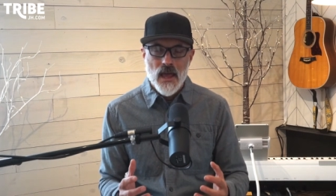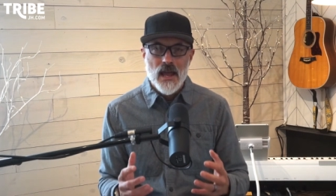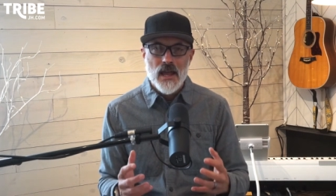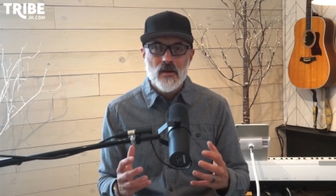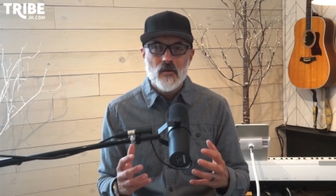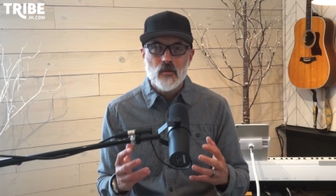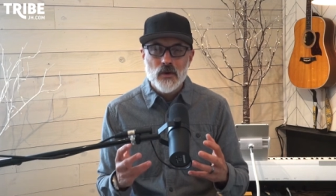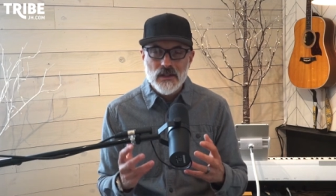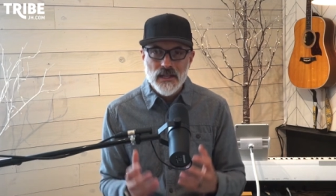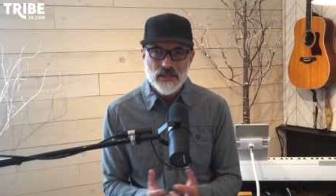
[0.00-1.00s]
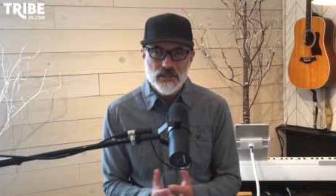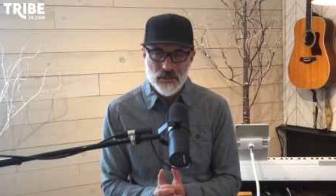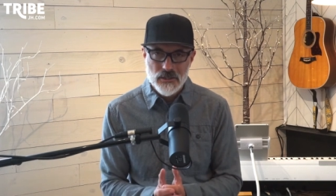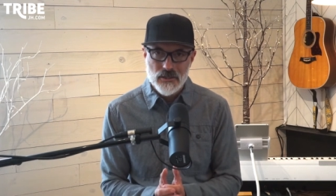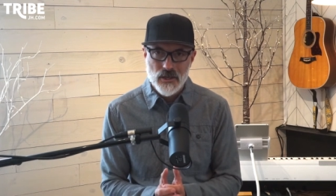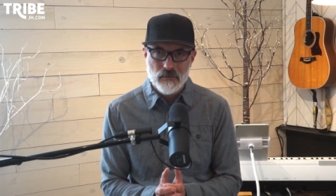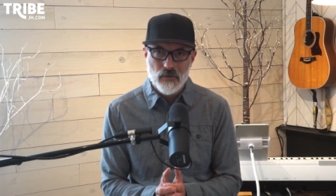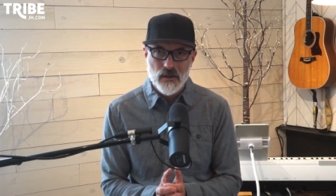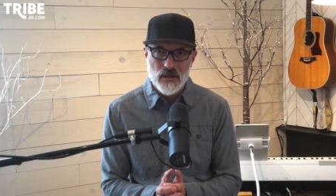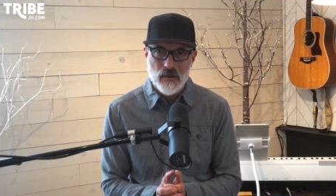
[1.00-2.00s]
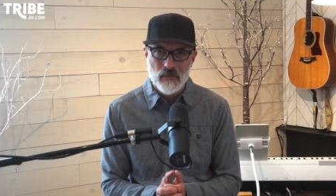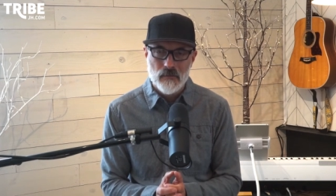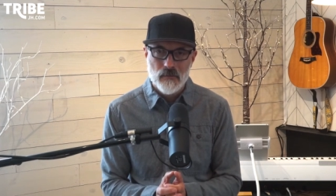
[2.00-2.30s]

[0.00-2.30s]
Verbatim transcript: a relationship with Him.